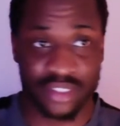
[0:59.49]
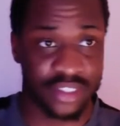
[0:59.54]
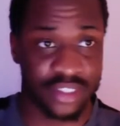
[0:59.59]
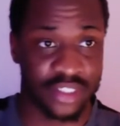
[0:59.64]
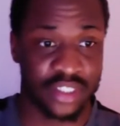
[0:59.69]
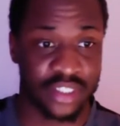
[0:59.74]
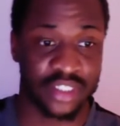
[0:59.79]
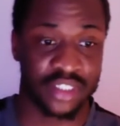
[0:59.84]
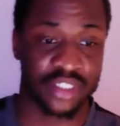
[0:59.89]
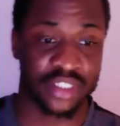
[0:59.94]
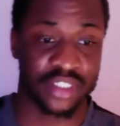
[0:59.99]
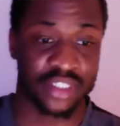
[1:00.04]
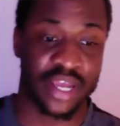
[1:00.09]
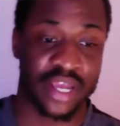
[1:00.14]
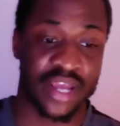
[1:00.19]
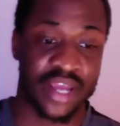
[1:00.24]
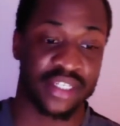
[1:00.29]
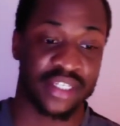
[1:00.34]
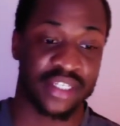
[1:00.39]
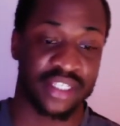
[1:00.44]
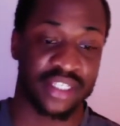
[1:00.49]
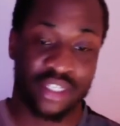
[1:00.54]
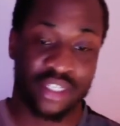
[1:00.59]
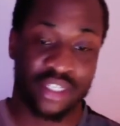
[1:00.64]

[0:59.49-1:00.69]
decisions, guys, and just